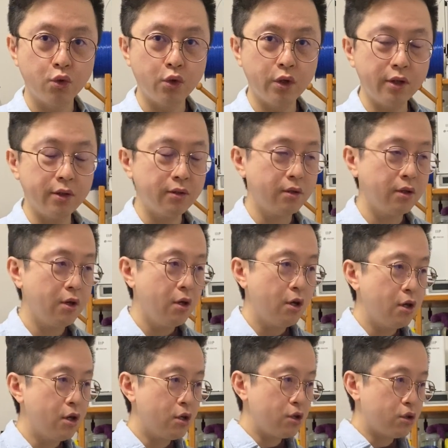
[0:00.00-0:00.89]
it.
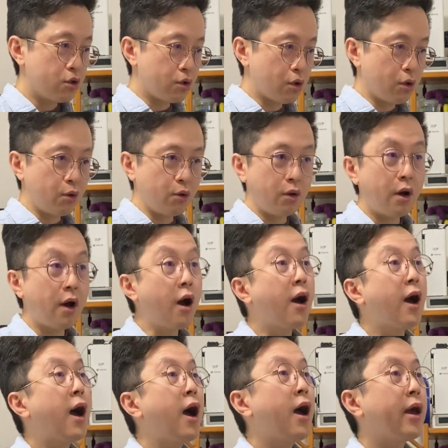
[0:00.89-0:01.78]
So,
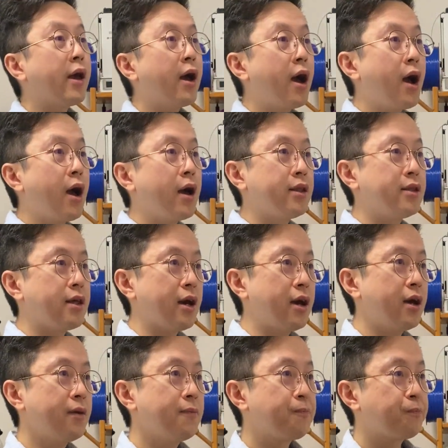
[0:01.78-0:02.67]
hi
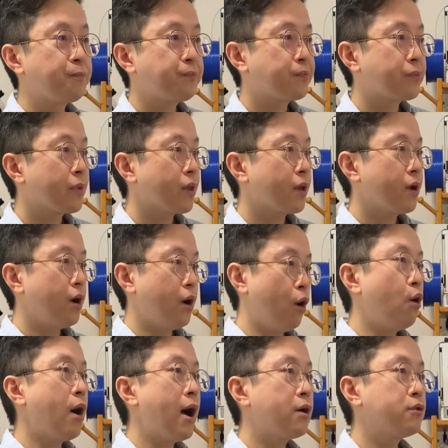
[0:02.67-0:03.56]
there. Oh,
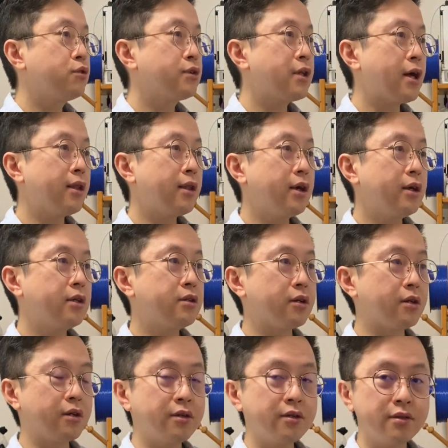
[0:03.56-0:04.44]
I'll do that
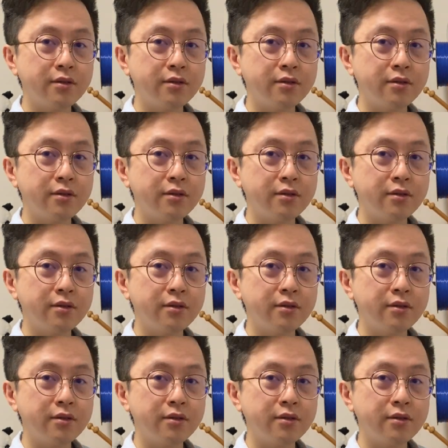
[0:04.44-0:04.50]
later.